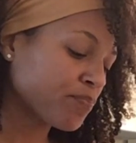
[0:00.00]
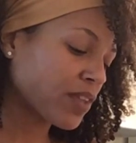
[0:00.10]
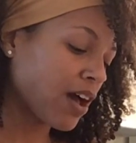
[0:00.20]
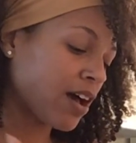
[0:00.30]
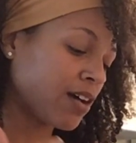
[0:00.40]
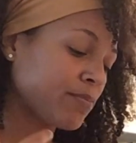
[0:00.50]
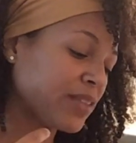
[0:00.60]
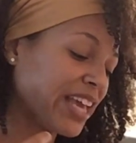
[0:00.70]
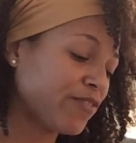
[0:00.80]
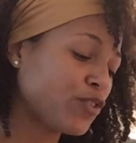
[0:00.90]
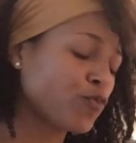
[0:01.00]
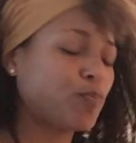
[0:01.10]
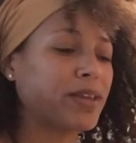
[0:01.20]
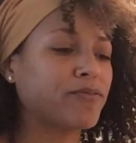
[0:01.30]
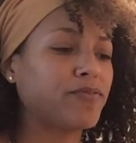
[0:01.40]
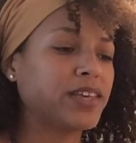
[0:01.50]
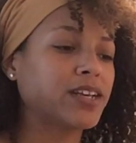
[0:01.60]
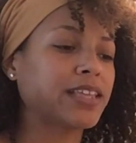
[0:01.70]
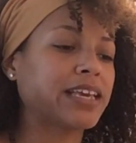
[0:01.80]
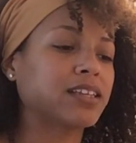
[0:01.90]
If you've been
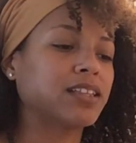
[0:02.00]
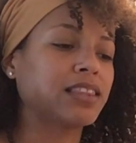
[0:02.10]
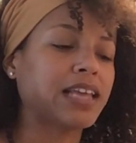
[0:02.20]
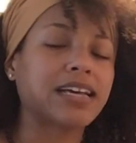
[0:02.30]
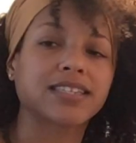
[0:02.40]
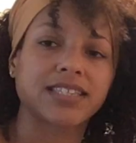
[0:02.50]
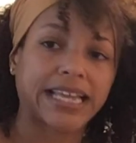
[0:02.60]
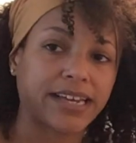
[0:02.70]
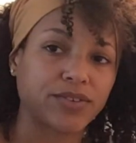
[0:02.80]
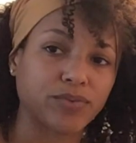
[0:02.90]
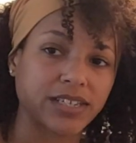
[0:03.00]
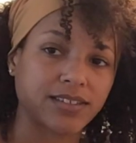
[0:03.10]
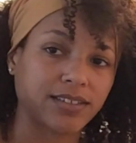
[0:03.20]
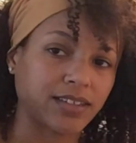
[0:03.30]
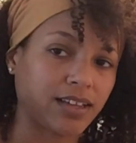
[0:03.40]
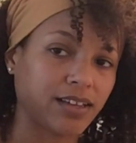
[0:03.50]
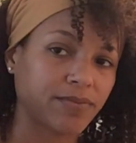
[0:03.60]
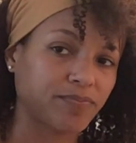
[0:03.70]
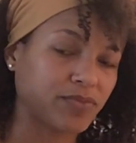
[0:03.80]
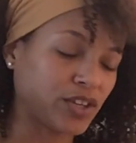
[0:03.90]
feeling less than recently,
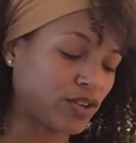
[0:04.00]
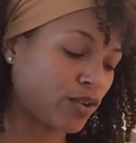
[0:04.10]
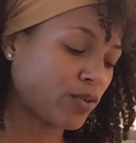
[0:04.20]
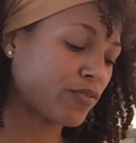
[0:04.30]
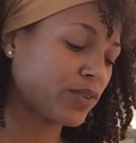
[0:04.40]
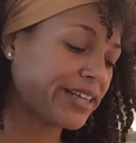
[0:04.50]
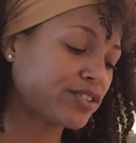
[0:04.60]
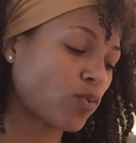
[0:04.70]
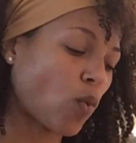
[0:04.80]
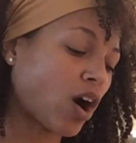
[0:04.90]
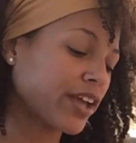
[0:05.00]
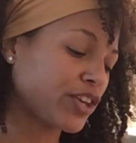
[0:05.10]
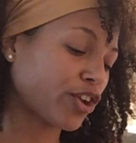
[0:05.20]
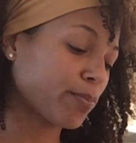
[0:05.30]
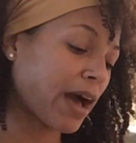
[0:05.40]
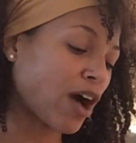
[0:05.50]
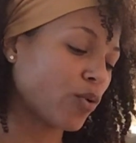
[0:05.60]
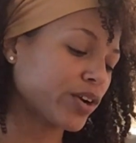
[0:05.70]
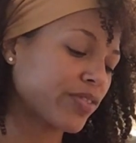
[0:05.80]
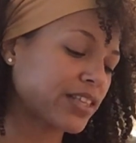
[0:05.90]
you know, afraid to walk in your
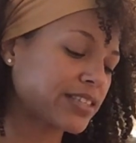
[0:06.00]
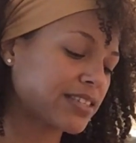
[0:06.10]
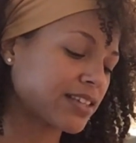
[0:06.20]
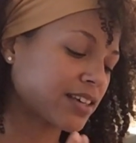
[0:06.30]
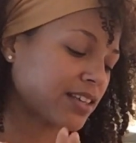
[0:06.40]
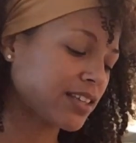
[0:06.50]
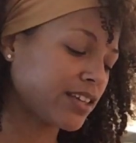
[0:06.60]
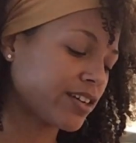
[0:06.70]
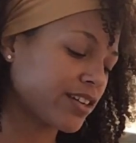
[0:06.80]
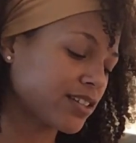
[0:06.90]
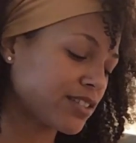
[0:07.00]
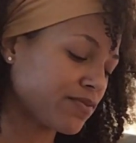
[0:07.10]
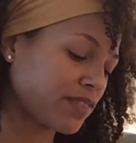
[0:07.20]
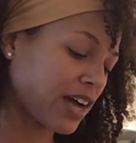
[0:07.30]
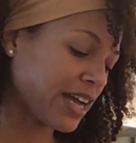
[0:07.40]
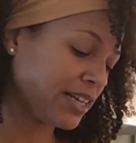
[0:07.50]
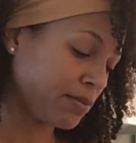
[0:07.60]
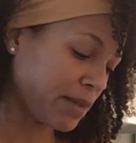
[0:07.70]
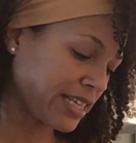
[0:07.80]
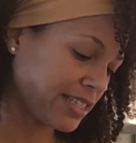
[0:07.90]
power, this is a clear divine
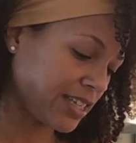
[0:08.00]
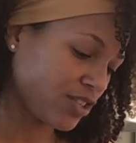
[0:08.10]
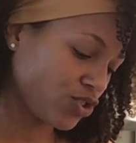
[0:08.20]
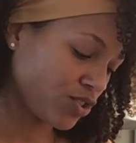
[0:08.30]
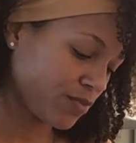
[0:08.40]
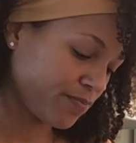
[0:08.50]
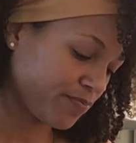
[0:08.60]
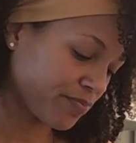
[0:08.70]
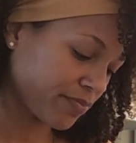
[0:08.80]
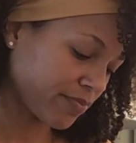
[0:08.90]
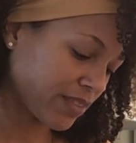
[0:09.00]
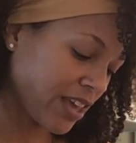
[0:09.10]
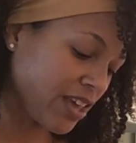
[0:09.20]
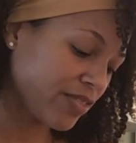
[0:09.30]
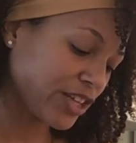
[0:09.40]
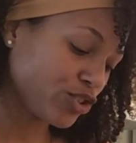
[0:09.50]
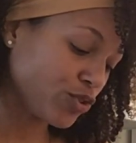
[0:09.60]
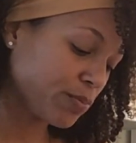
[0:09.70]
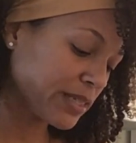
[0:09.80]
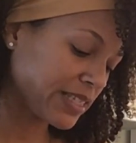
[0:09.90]
message that you
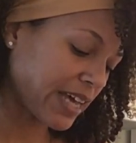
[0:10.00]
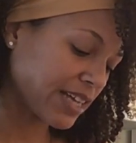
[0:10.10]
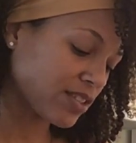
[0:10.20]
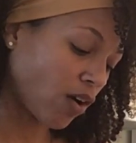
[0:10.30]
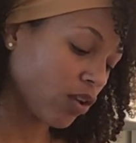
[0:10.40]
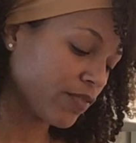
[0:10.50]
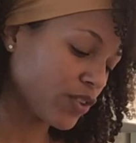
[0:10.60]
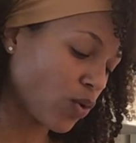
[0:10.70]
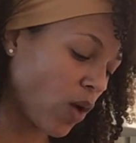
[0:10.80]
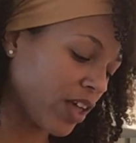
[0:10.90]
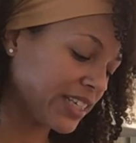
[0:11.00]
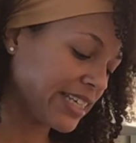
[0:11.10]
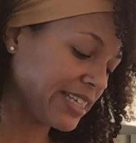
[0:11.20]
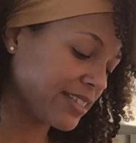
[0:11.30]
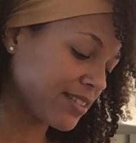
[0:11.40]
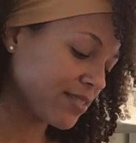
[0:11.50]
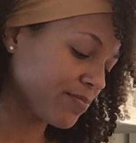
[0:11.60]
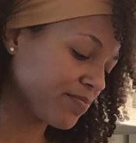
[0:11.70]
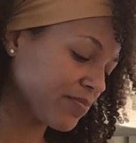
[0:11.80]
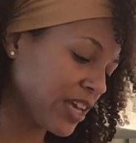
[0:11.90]
possess all of the qualities
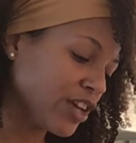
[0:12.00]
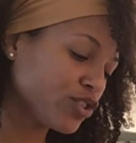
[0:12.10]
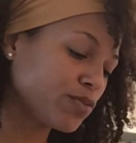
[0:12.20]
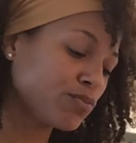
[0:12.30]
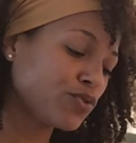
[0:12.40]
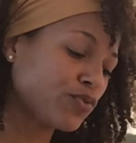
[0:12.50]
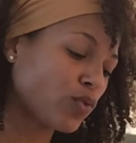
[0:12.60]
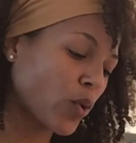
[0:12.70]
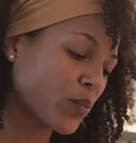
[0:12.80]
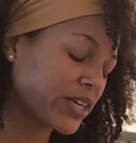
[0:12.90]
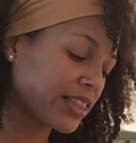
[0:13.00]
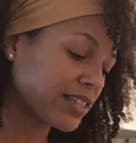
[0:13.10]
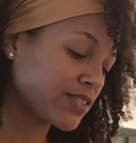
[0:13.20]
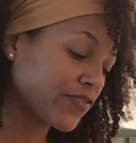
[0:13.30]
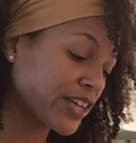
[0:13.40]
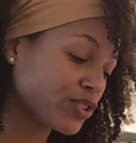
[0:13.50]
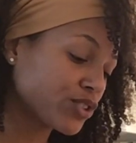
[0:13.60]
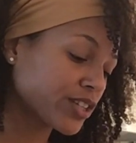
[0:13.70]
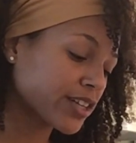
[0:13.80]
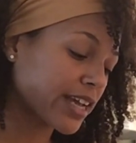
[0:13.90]
to move forward in this
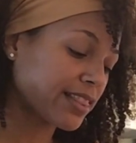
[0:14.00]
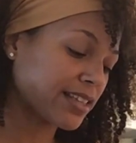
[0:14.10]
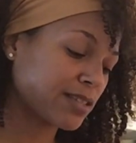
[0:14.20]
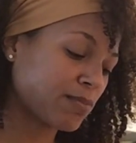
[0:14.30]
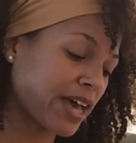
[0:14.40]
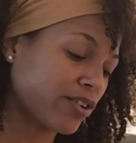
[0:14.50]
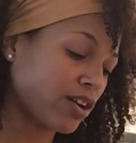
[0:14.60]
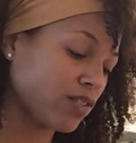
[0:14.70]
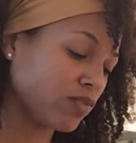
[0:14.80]
venture, in this matter of